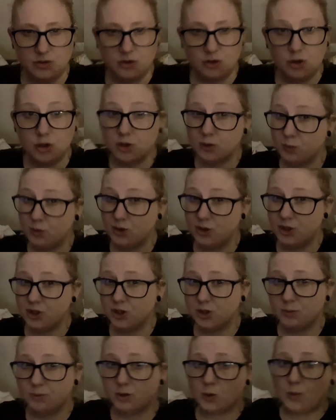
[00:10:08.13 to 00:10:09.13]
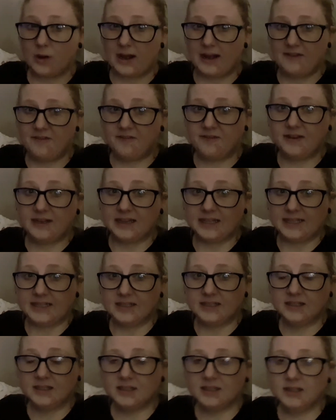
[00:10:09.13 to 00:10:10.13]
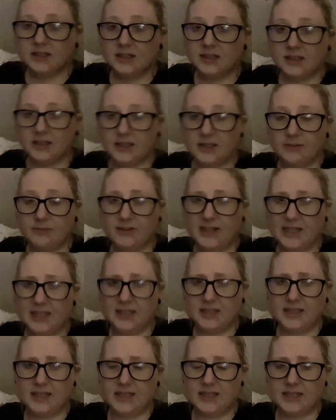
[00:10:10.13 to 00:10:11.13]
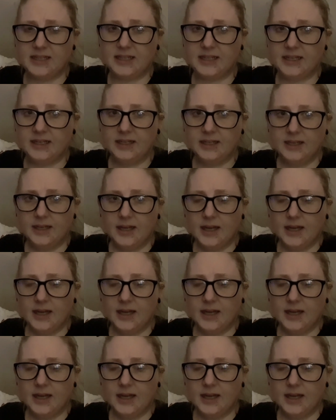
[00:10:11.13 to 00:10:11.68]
just wanted something quite filling, um, really needed it.